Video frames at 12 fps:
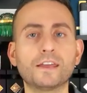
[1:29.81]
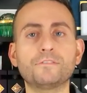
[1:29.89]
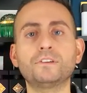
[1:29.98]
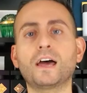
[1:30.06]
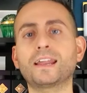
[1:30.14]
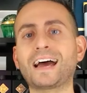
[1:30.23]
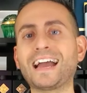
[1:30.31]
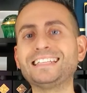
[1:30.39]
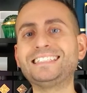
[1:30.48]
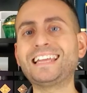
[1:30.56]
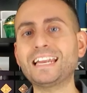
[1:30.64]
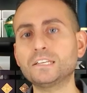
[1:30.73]
if not
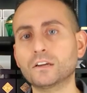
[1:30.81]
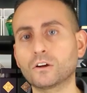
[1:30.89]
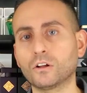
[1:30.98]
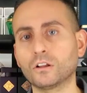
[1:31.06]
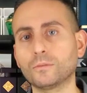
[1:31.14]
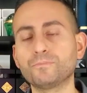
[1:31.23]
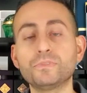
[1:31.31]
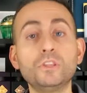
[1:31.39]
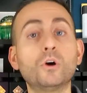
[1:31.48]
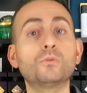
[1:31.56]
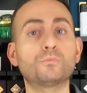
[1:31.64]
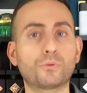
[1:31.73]
identical,
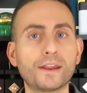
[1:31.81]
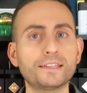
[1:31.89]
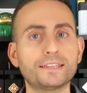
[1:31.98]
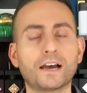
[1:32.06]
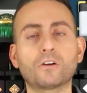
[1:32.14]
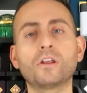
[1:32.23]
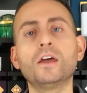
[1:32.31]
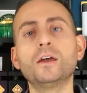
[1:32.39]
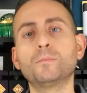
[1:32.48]
note breakdown,